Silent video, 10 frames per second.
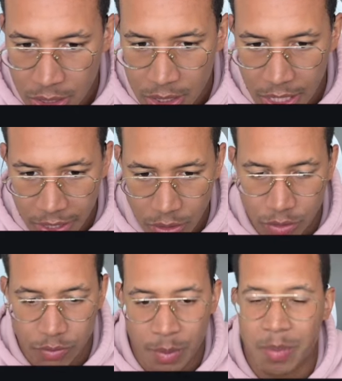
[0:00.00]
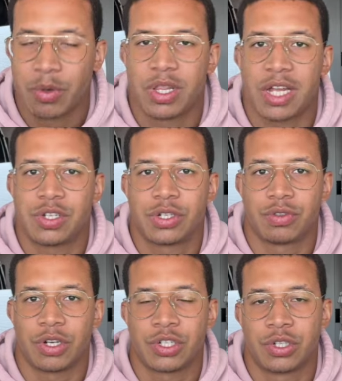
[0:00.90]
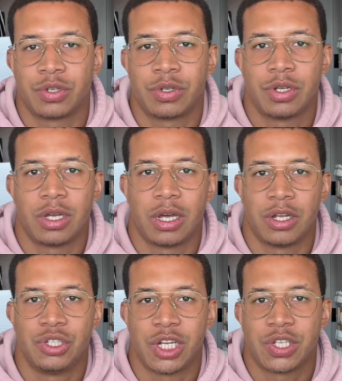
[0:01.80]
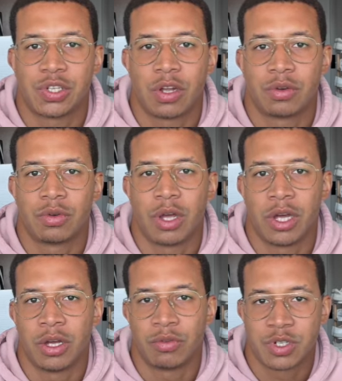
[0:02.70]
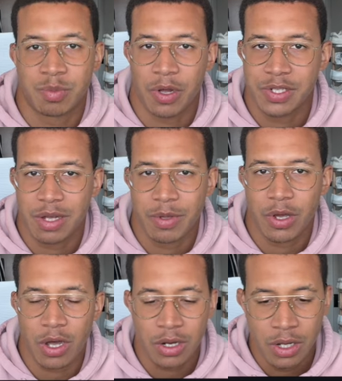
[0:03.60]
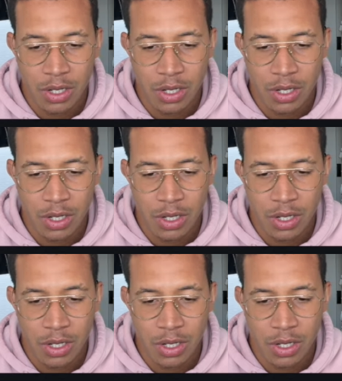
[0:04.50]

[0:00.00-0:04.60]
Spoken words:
And look, remember that structured JSON response that we got?